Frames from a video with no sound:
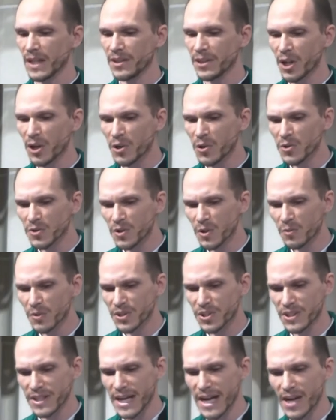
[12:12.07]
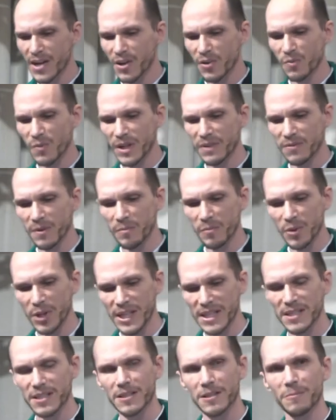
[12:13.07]
And those who were scattered went from
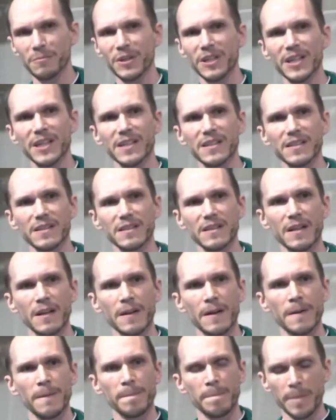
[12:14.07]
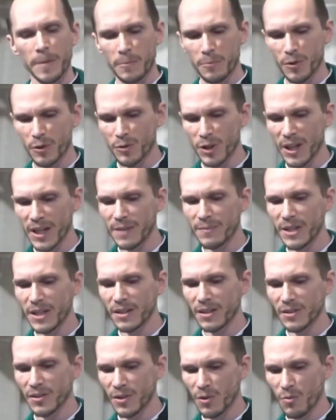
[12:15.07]
place to place
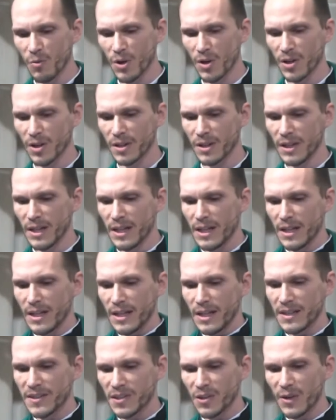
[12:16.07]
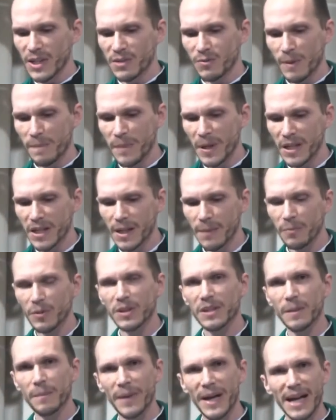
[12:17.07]
proclaiming the word. And so, as we pick up
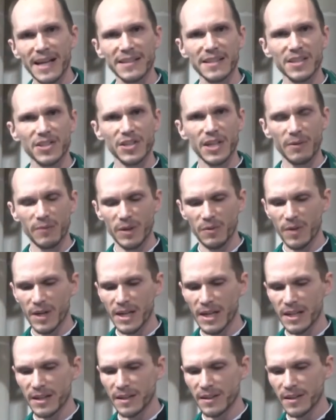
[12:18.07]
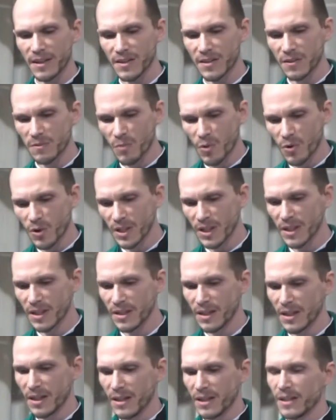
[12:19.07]
with the passage that we read this
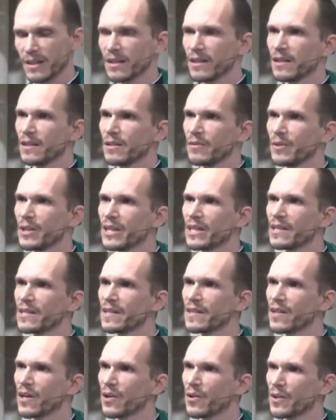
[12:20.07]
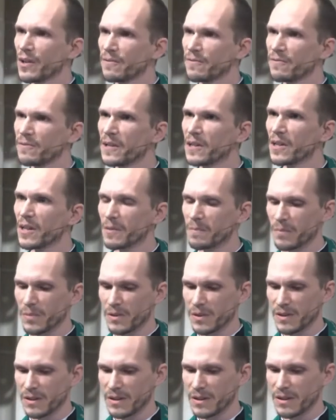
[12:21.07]
morning, we need to know that Philip
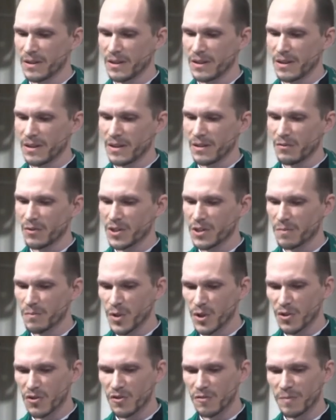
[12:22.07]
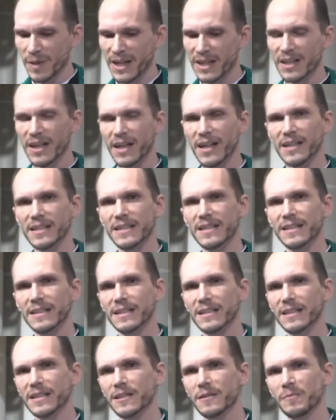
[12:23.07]
was moved by God's
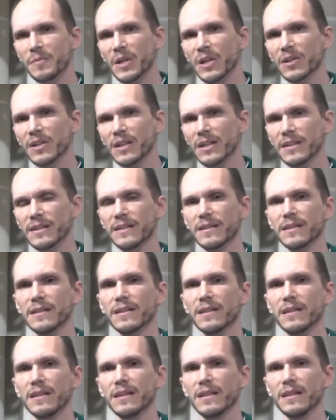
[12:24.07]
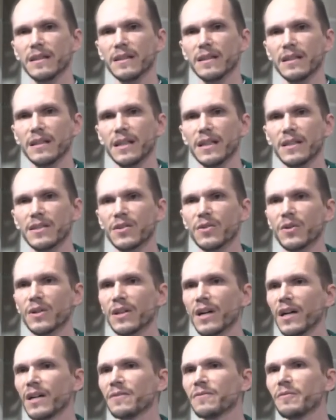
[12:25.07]
Spirit into
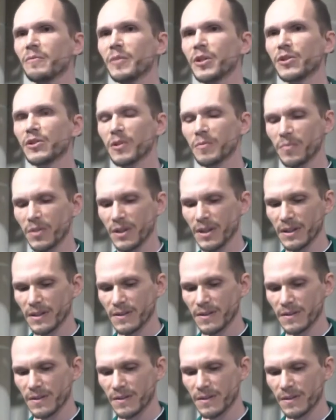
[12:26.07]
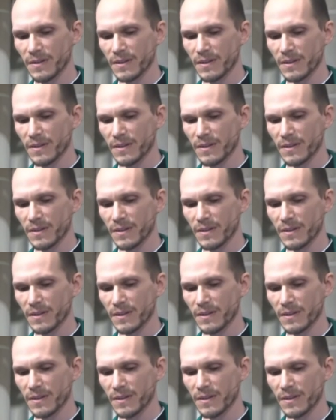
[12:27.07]
an unfamiliar place.